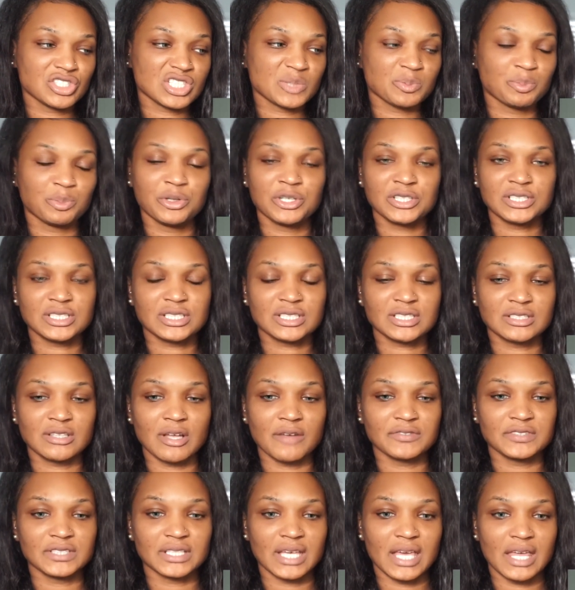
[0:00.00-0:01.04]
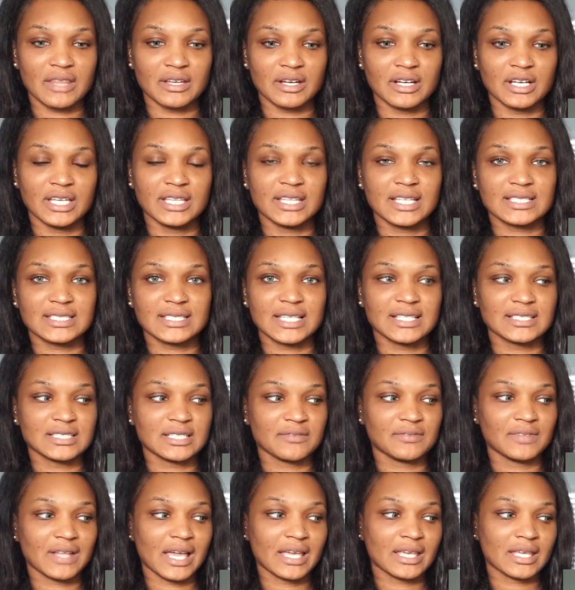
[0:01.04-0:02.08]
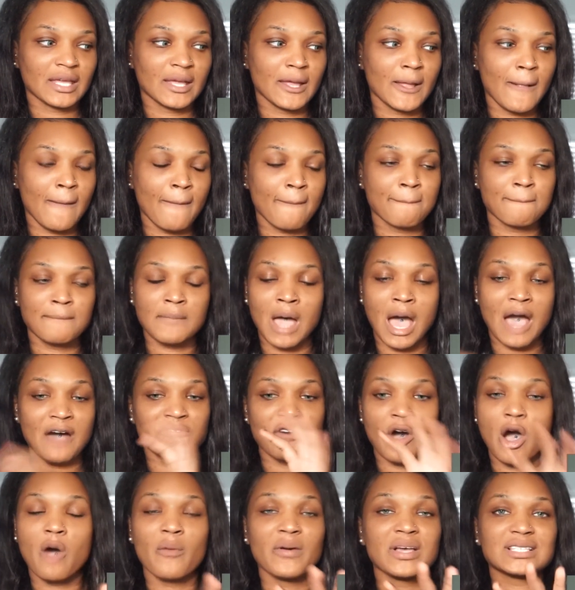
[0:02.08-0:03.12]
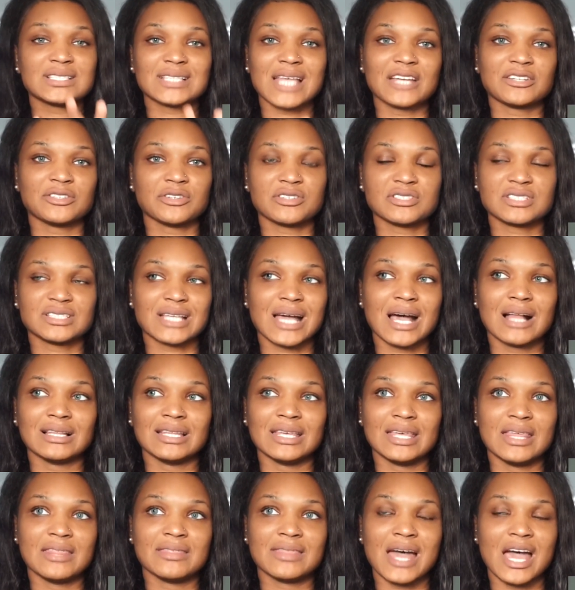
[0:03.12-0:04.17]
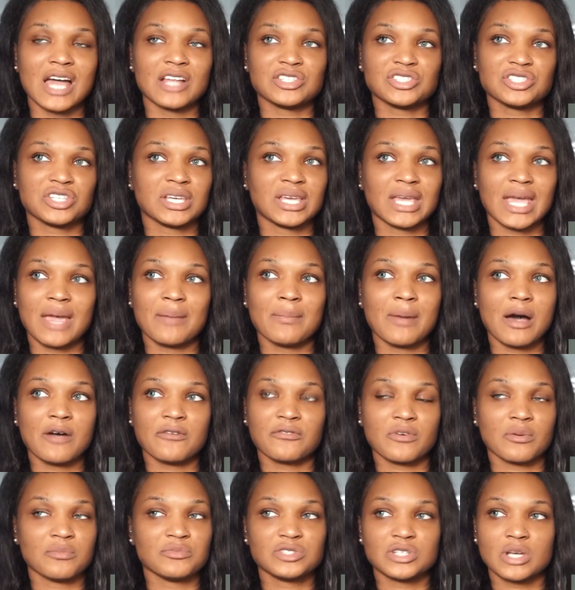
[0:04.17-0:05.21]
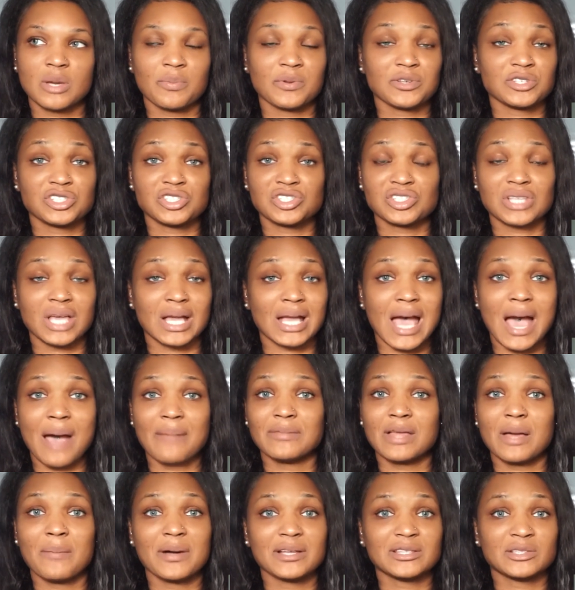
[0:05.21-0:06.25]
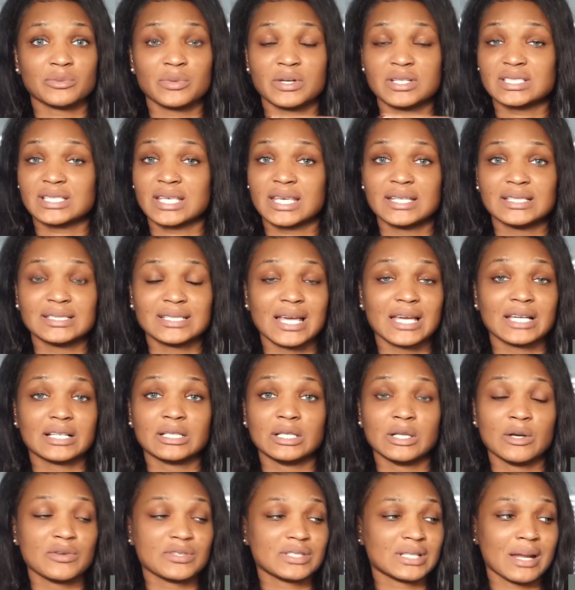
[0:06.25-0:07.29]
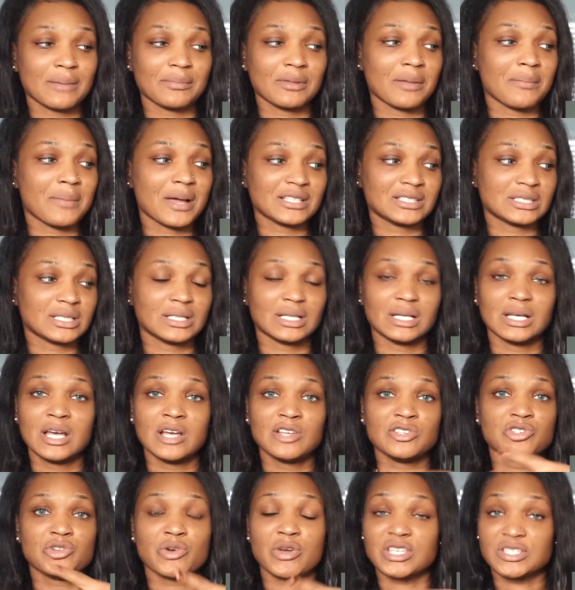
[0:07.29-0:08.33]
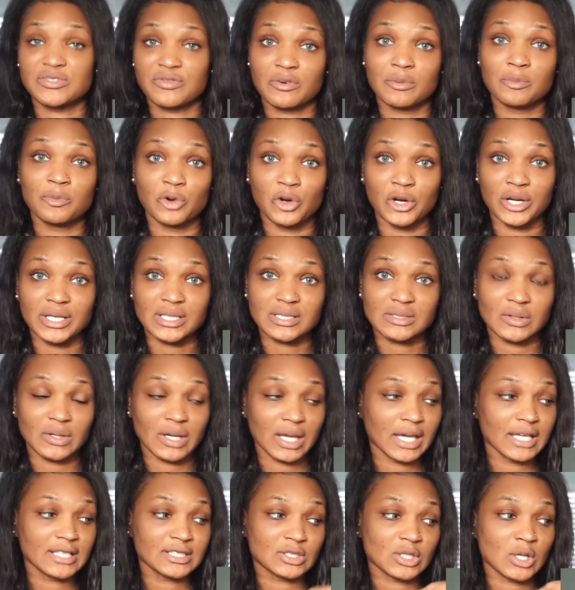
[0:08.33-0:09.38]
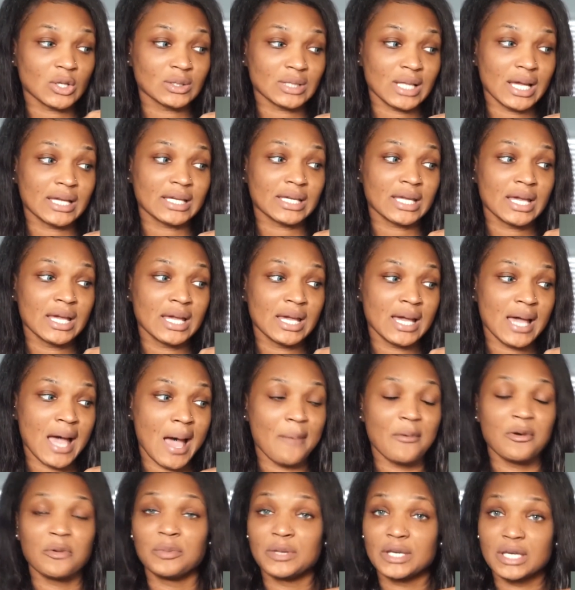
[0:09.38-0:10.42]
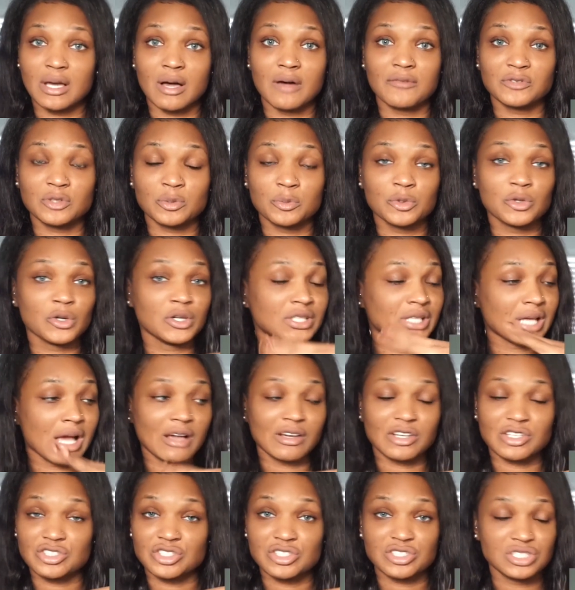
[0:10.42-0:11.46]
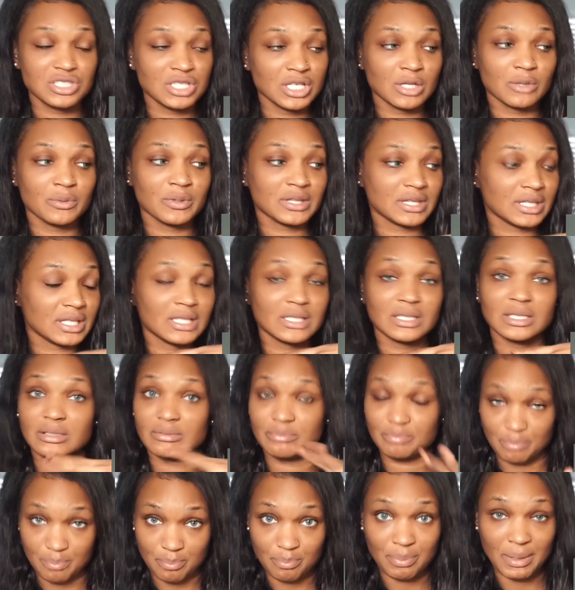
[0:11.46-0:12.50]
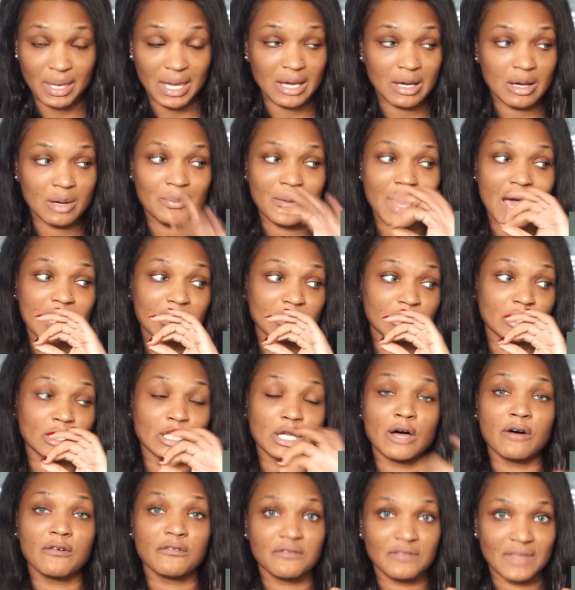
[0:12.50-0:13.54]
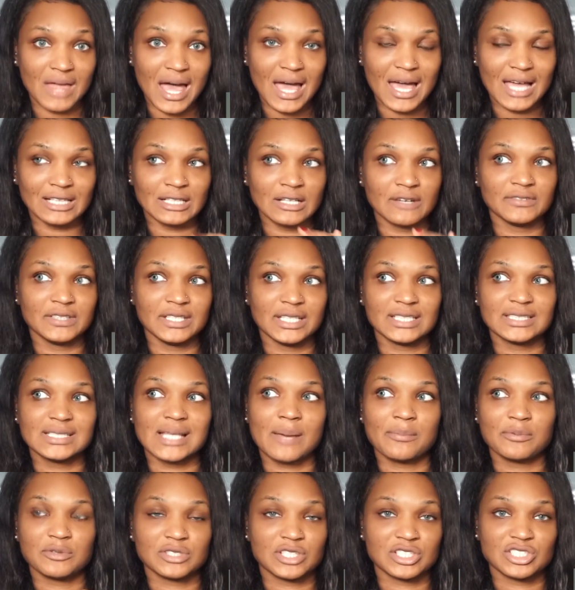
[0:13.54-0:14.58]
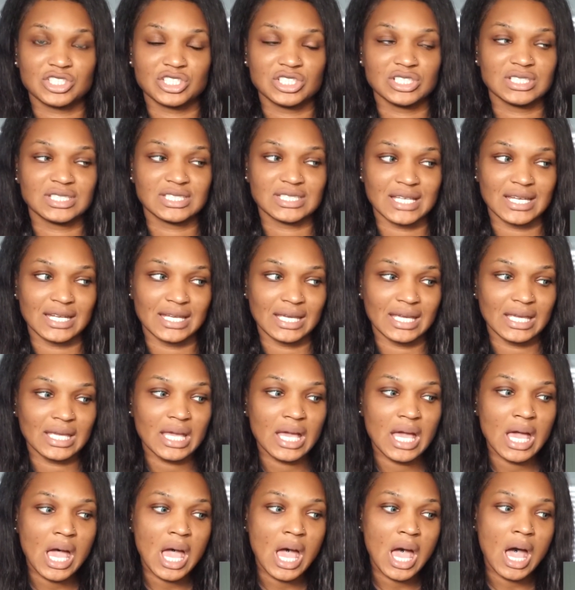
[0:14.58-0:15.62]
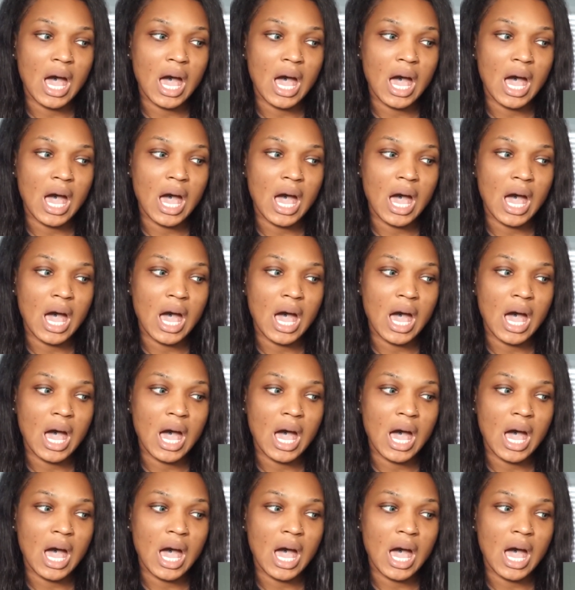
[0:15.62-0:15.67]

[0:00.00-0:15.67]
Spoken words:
just puts stuff together in the sense of like, I've always liked her style in that she came out from jump and she's like, I'm not about to wear skin tight clothes and I'm not about to dress for boys, okay? So like, I'm gonna be comfortable and y'all can just deal with it, bam. I love that. I love the example that she's setting.